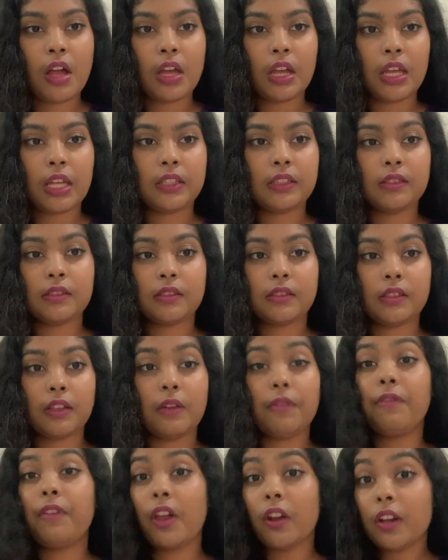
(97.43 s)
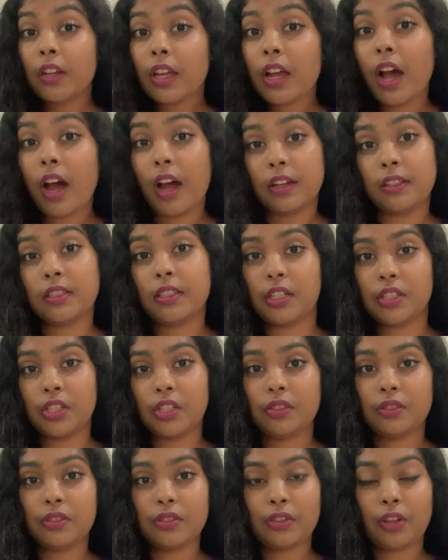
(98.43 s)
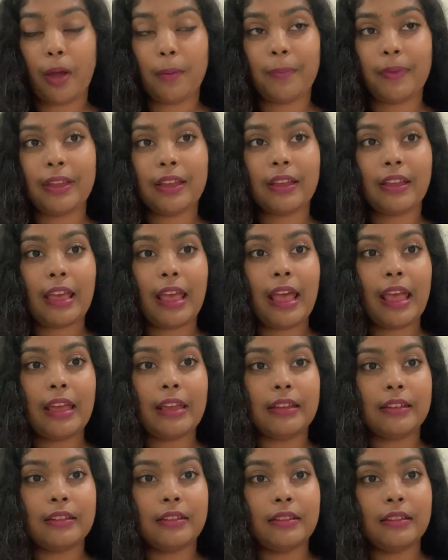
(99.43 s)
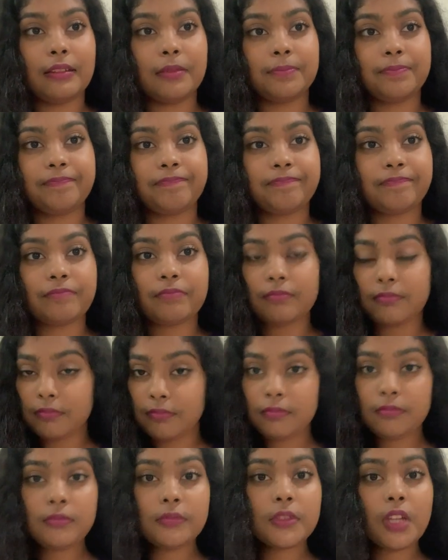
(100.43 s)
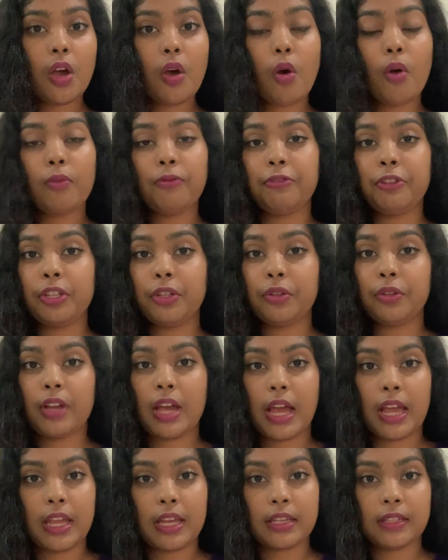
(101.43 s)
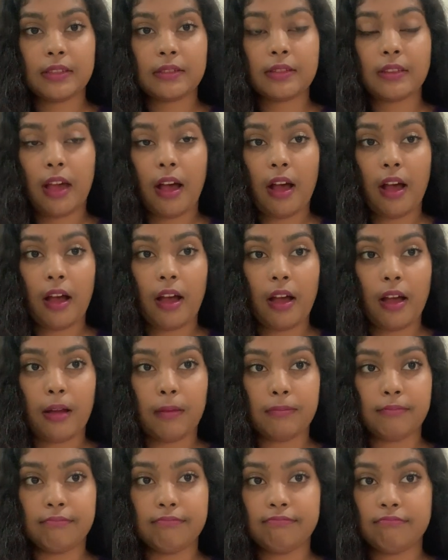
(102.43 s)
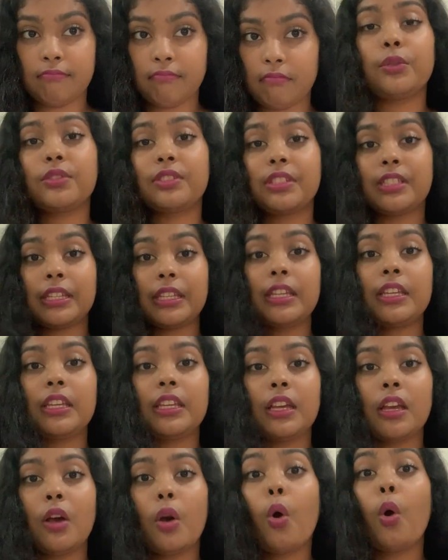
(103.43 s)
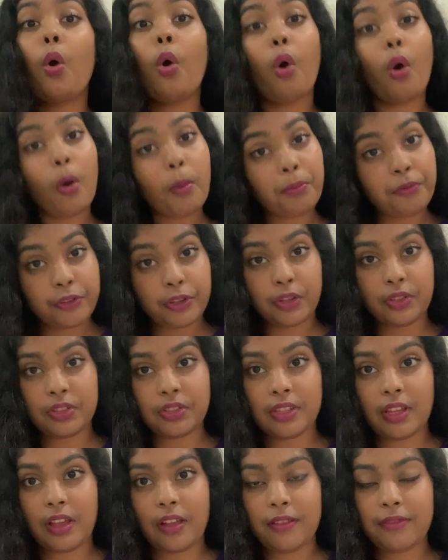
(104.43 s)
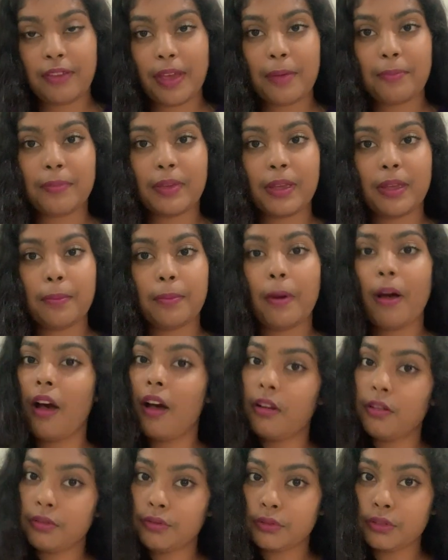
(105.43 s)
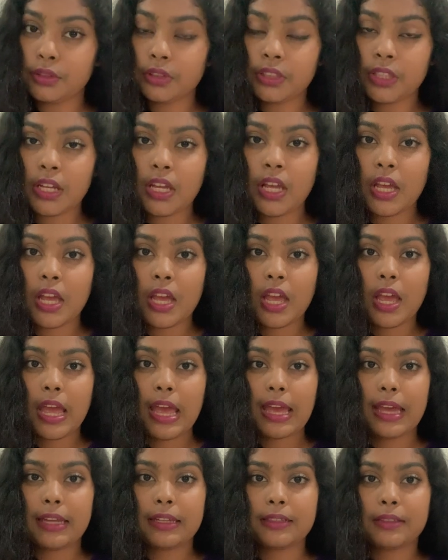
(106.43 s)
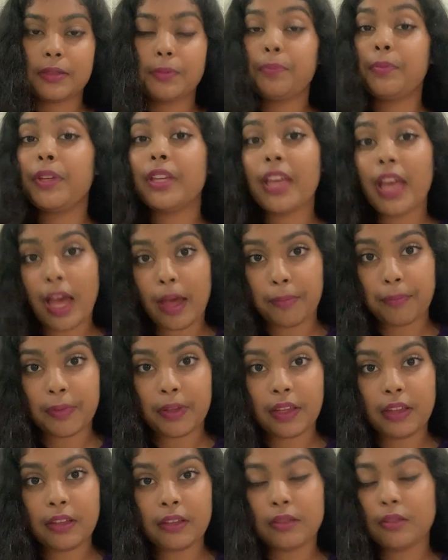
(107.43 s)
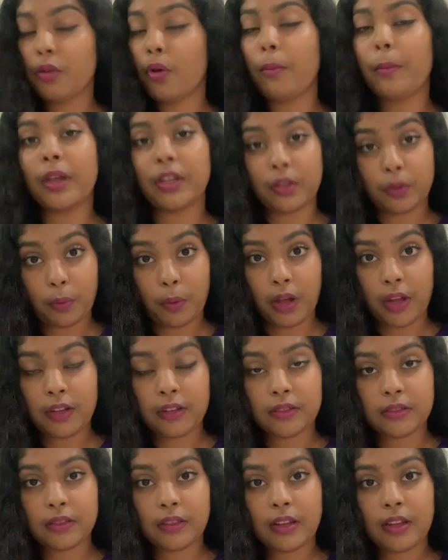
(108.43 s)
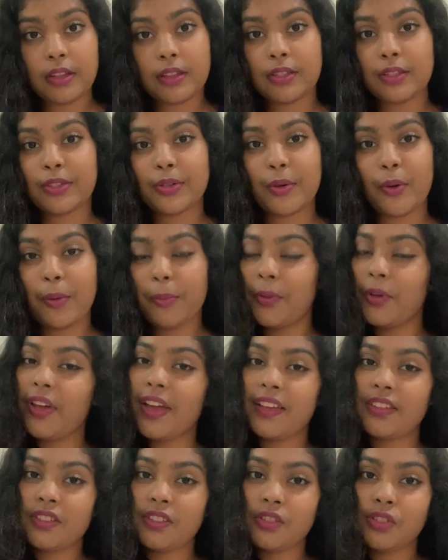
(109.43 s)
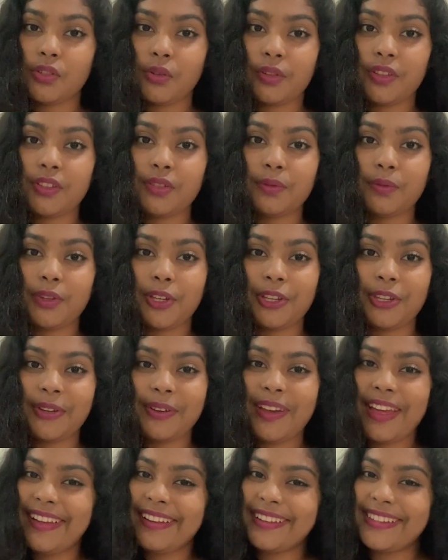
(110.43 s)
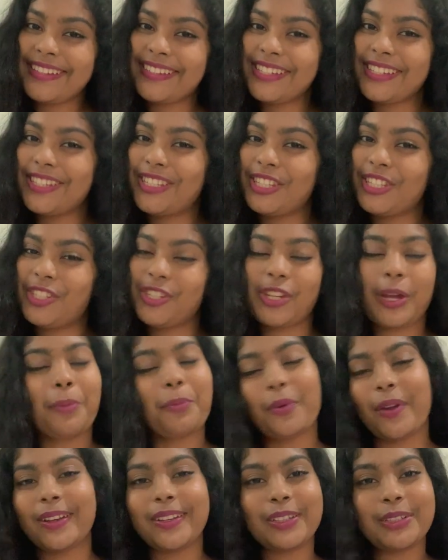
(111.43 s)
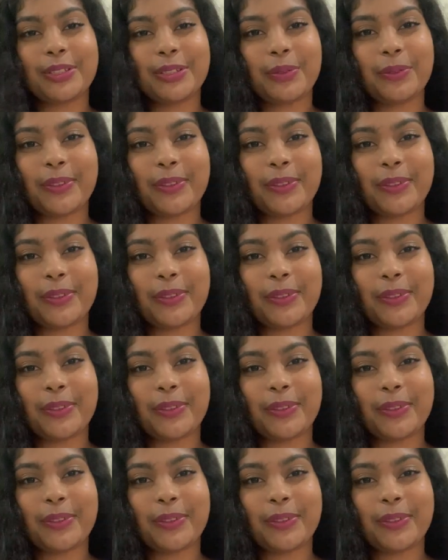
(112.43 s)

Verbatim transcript: It's a very heart-touching topic, and hopefully you guys um, will see hope for yourself and be powerful and be happy no matter what. So hope you guys enjoy this video, and let's just jump right into the